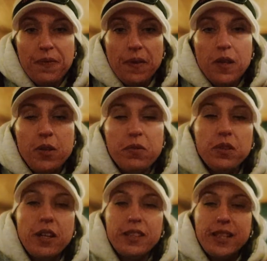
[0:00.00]
you will
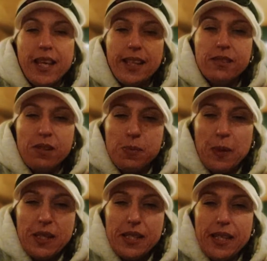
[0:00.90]
get that extra
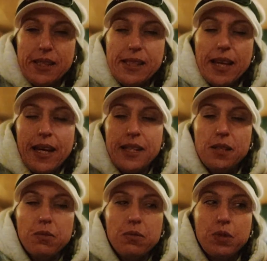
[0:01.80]
space inside
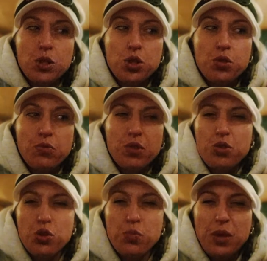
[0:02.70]
which which
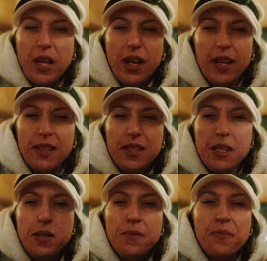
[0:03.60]
could be
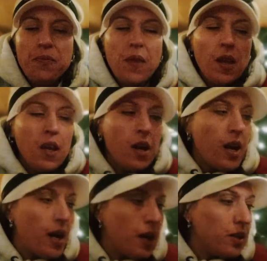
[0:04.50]
handy
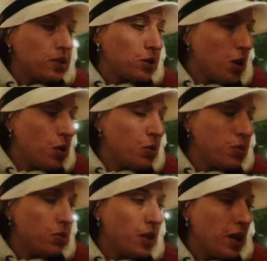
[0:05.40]
so
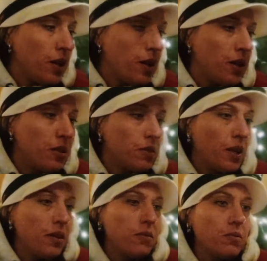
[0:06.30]
yeah and
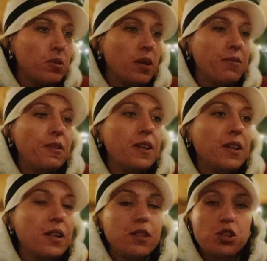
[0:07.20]
then what i think
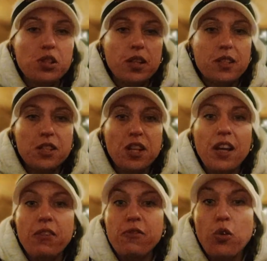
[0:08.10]
is just like just like
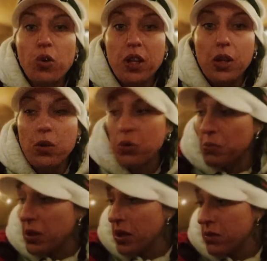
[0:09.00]
a falling on
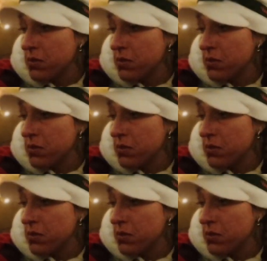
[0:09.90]
me